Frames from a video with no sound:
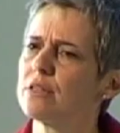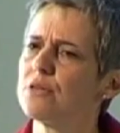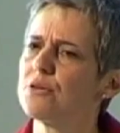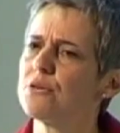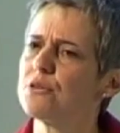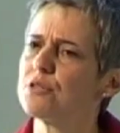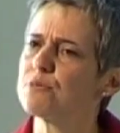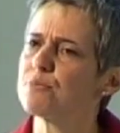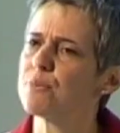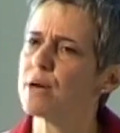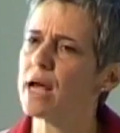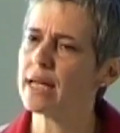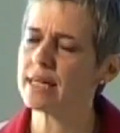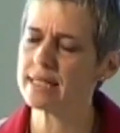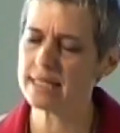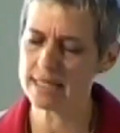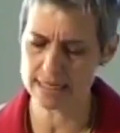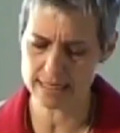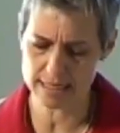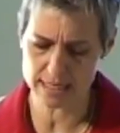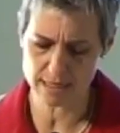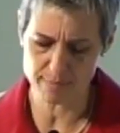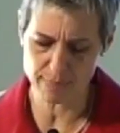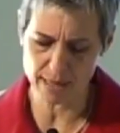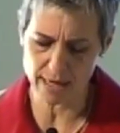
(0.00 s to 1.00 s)
who's
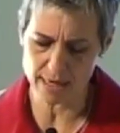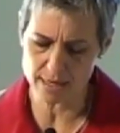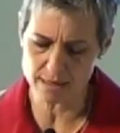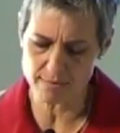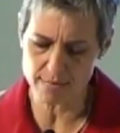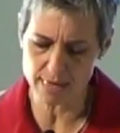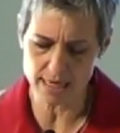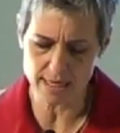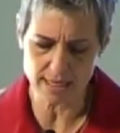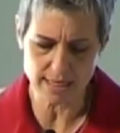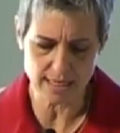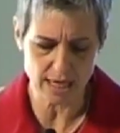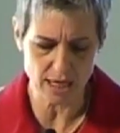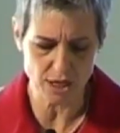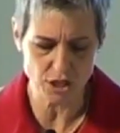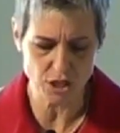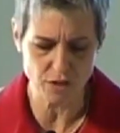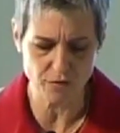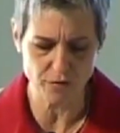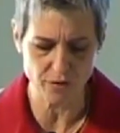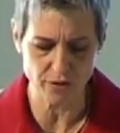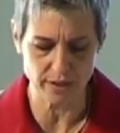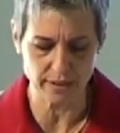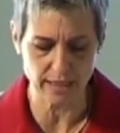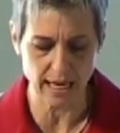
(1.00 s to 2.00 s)
practiced Tibetan
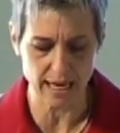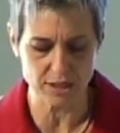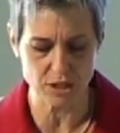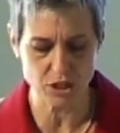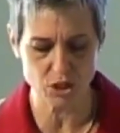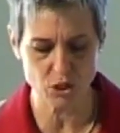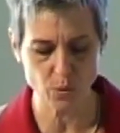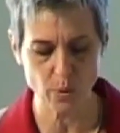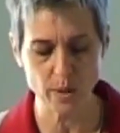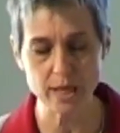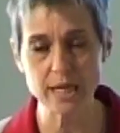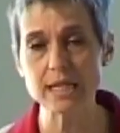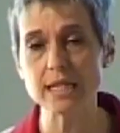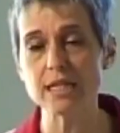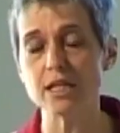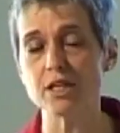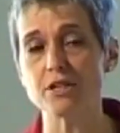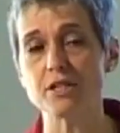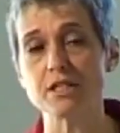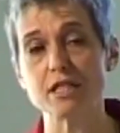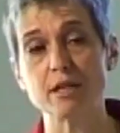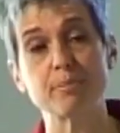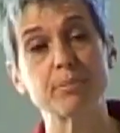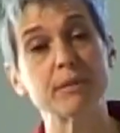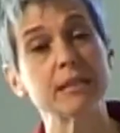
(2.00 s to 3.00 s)
meditation for the last 20
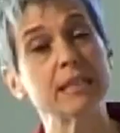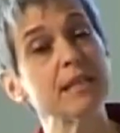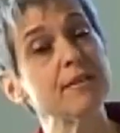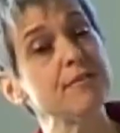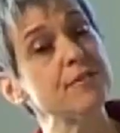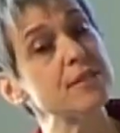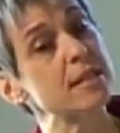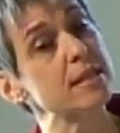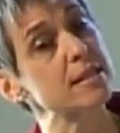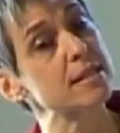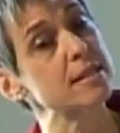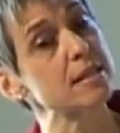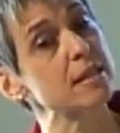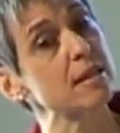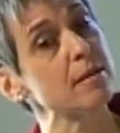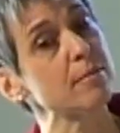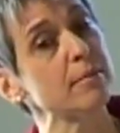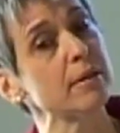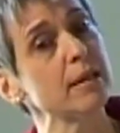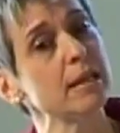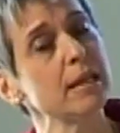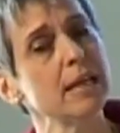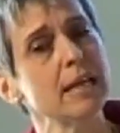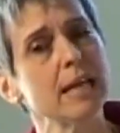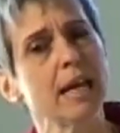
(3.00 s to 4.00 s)
years, a belief
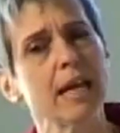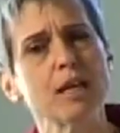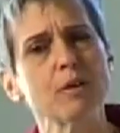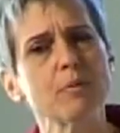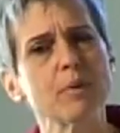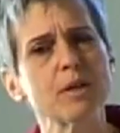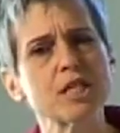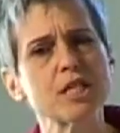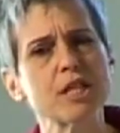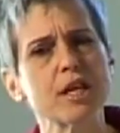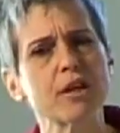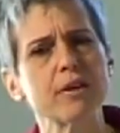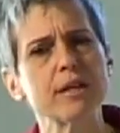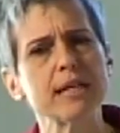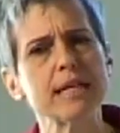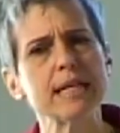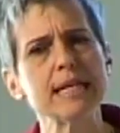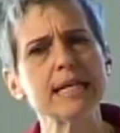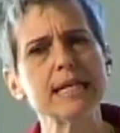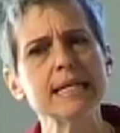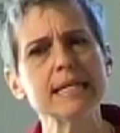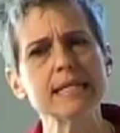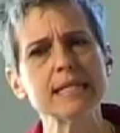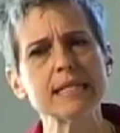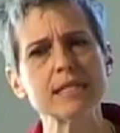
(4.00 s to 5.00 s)
system in which there
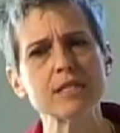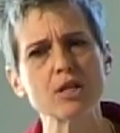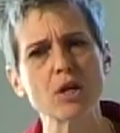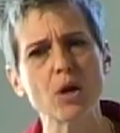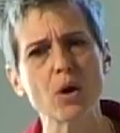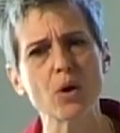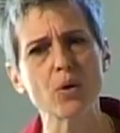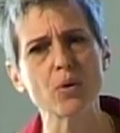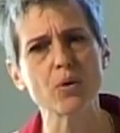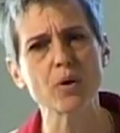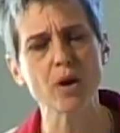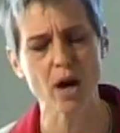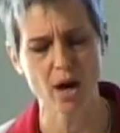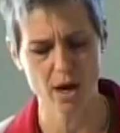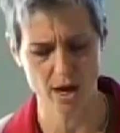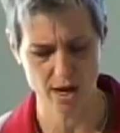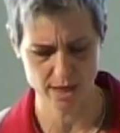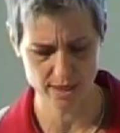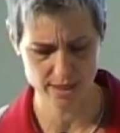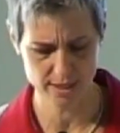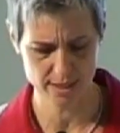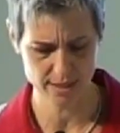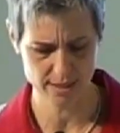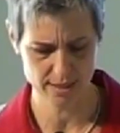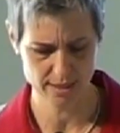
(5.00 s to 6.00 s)
is no
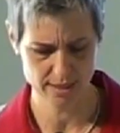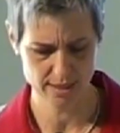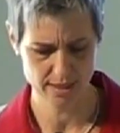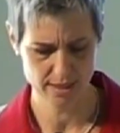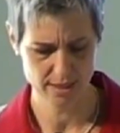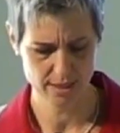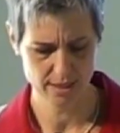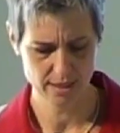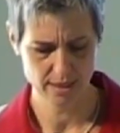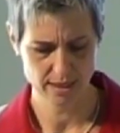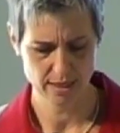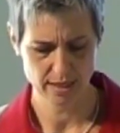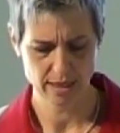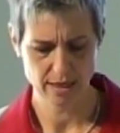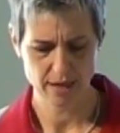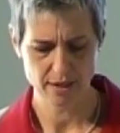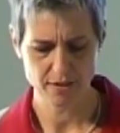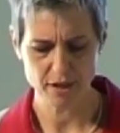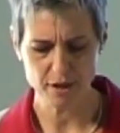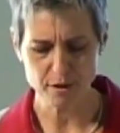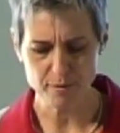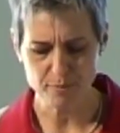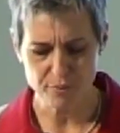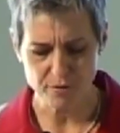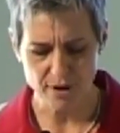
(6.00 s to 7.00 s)
God,
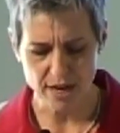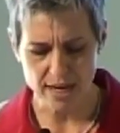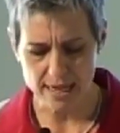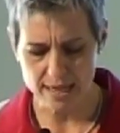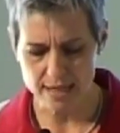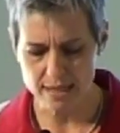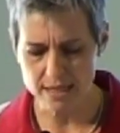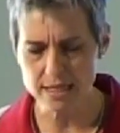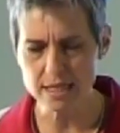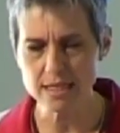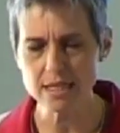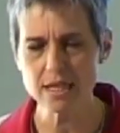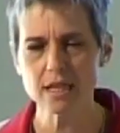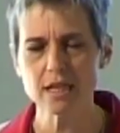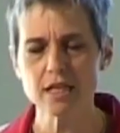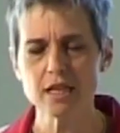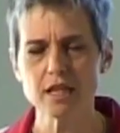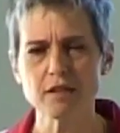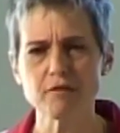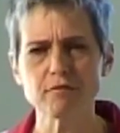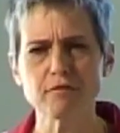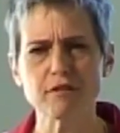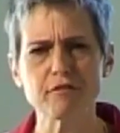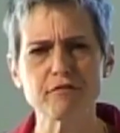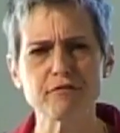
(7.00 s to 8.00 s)
their brains
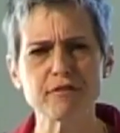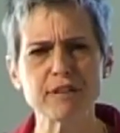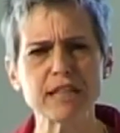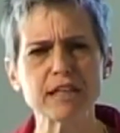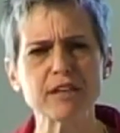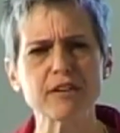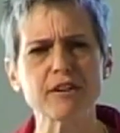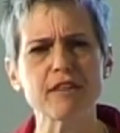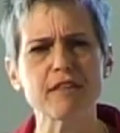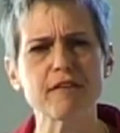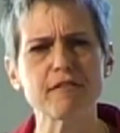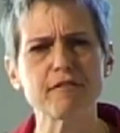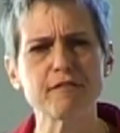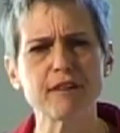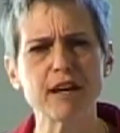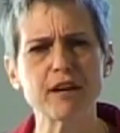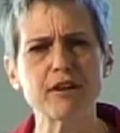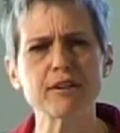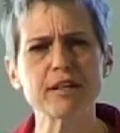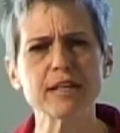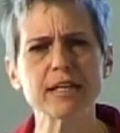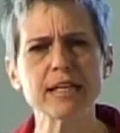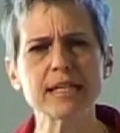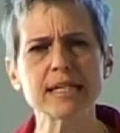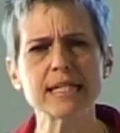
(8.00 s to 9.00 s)
revealed the
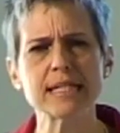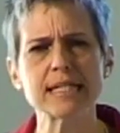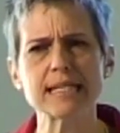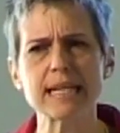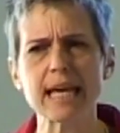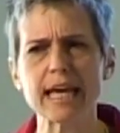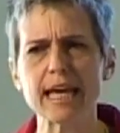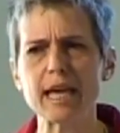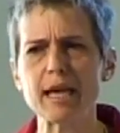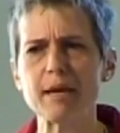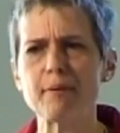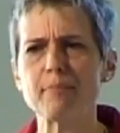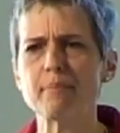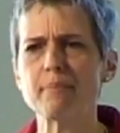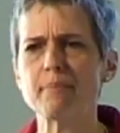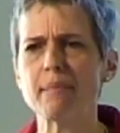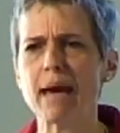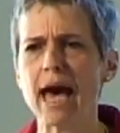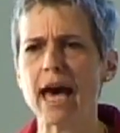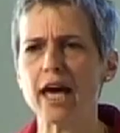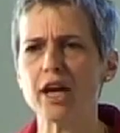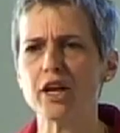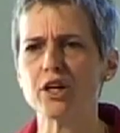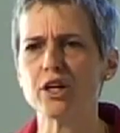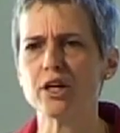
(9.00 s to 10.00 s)
very same
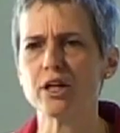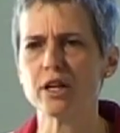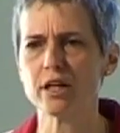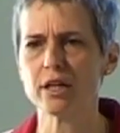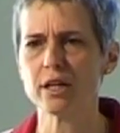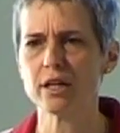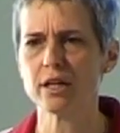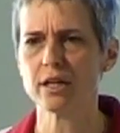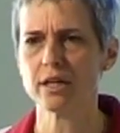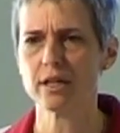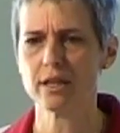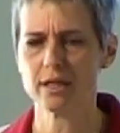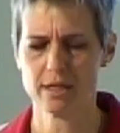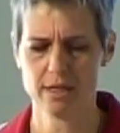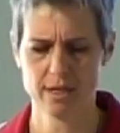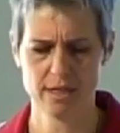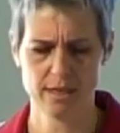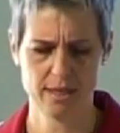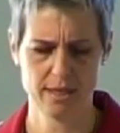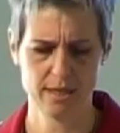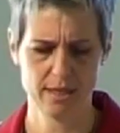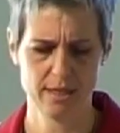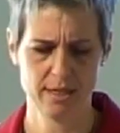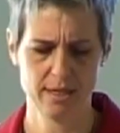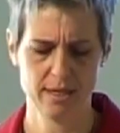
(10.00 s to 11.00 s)
pattern.
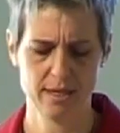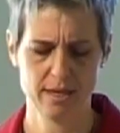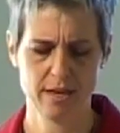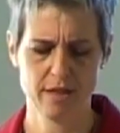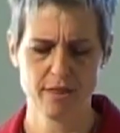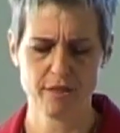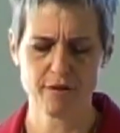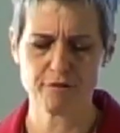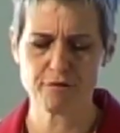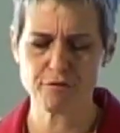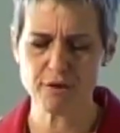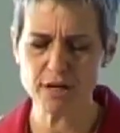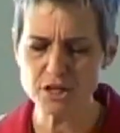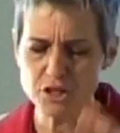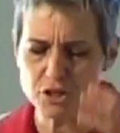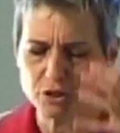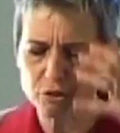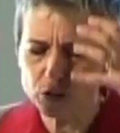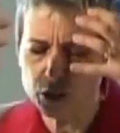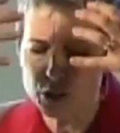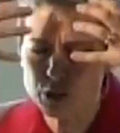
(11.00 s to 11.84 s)
The frontal